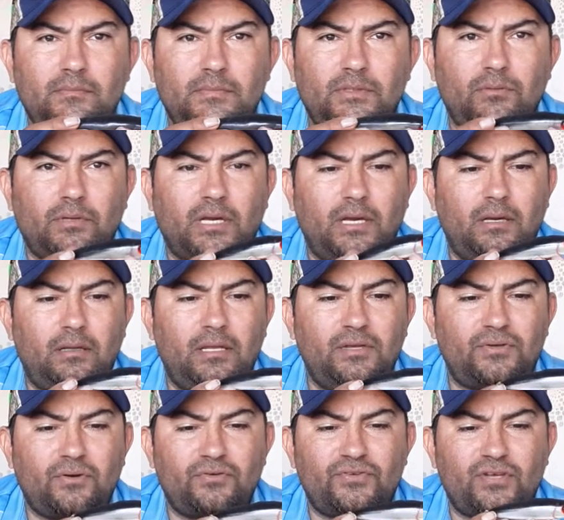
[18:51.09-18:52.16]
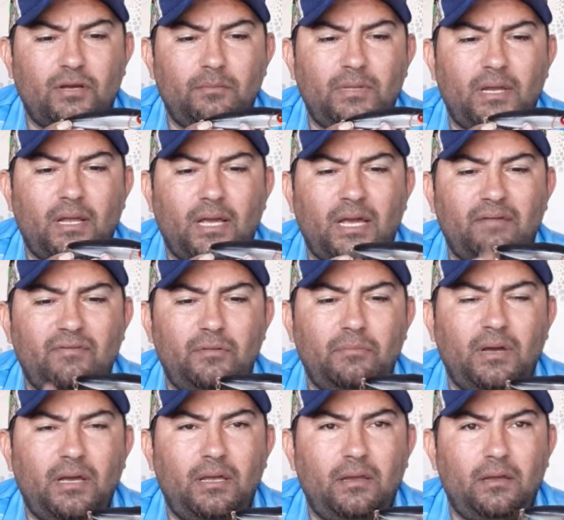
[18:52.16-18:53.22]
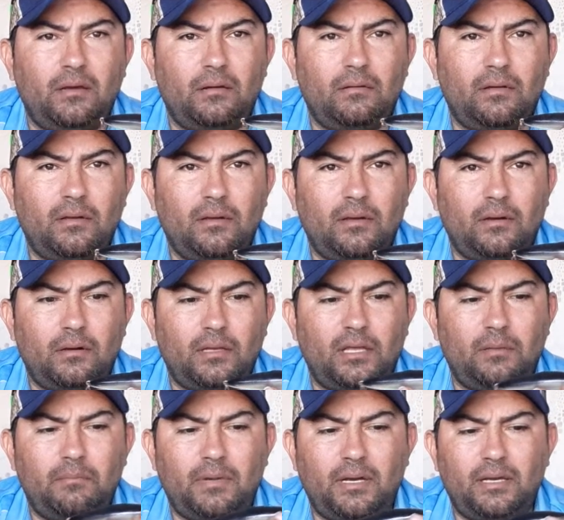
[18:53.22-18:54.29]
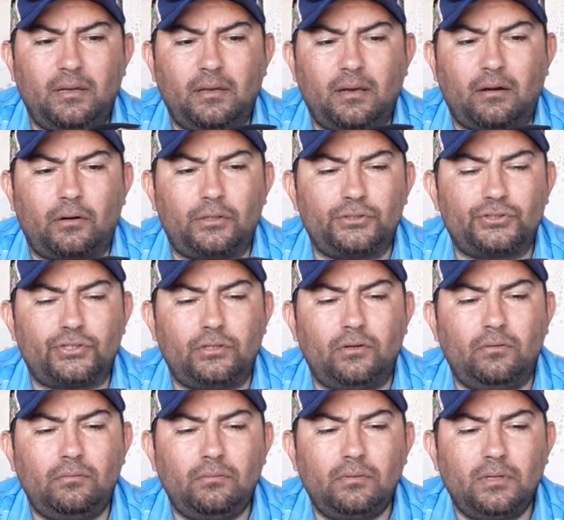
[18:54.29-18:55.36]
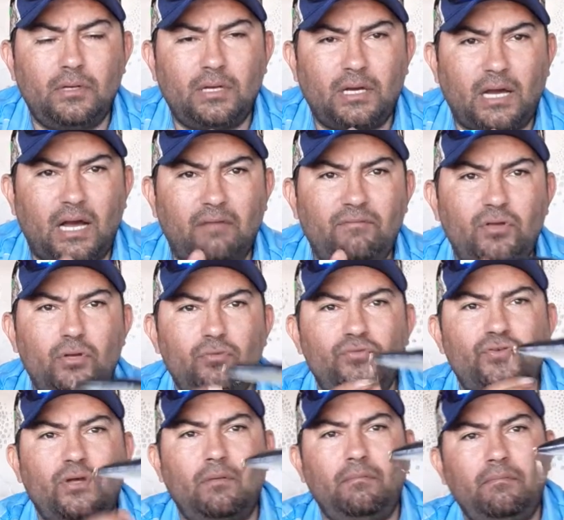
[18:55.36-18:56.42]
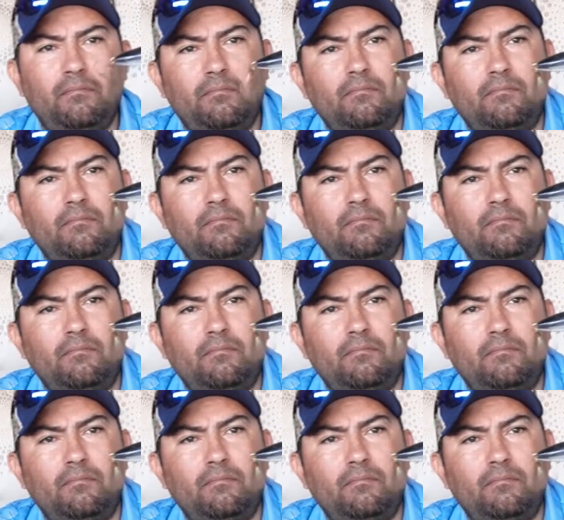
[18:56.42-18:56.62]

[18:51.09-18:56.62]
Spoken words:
Okay, these are some that I have in my arsenal. I've used them.